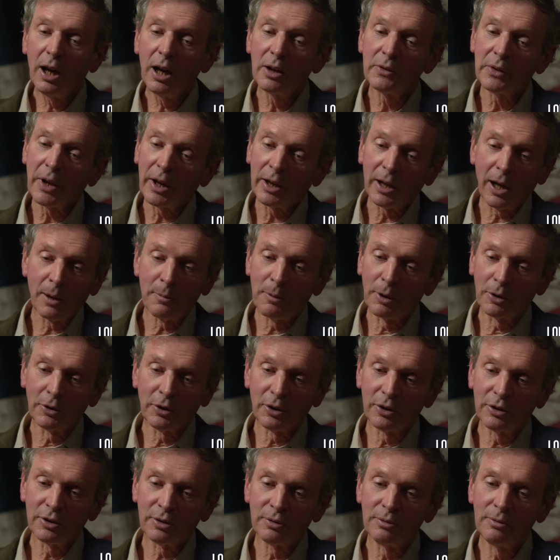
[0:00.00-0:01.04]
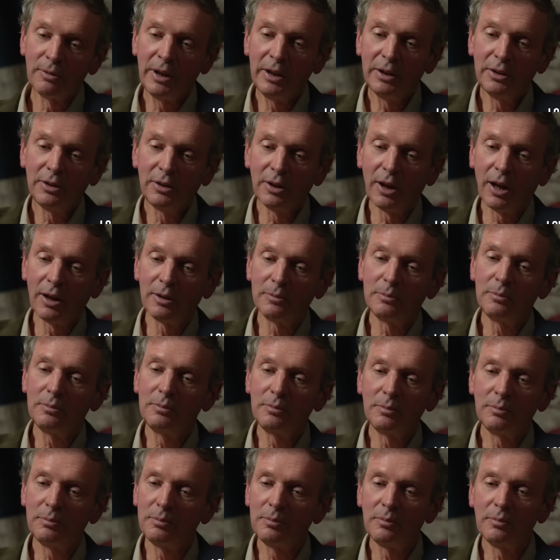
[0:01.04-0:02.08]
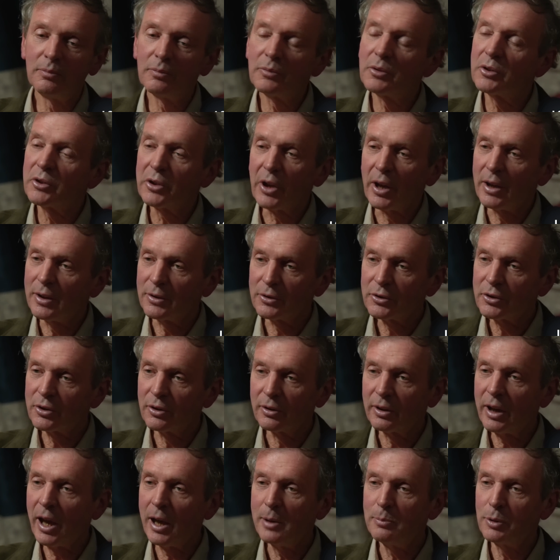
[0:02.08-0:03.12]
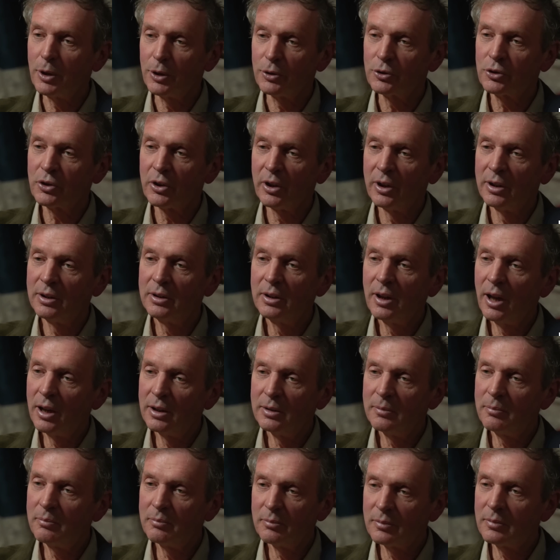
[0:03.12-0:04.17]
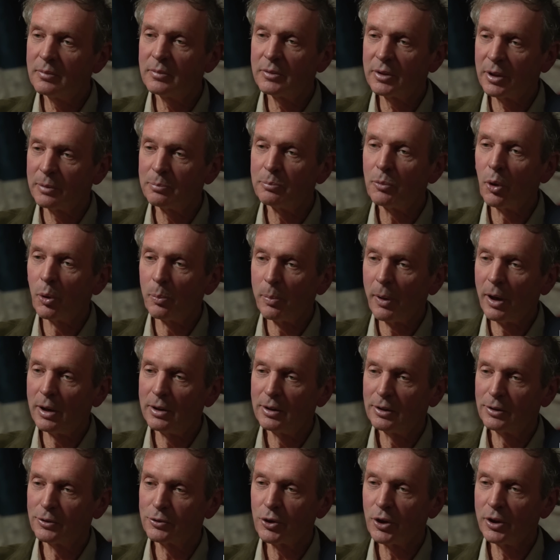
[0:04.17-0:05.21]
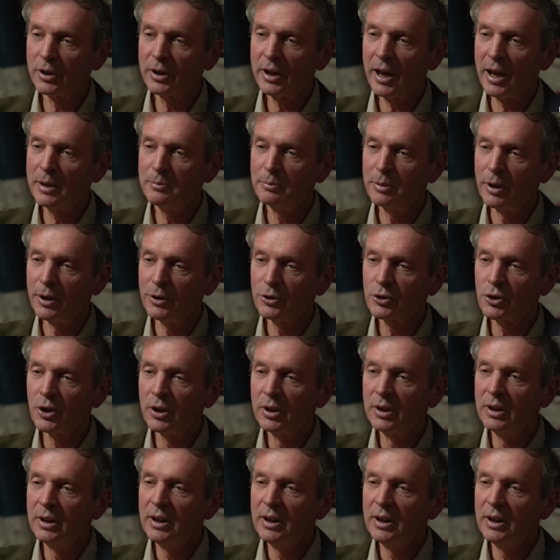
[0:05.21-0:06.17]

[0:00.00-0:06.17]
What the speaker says: then I wanted to read science at Cambridge, so I did more biology at Cambridge.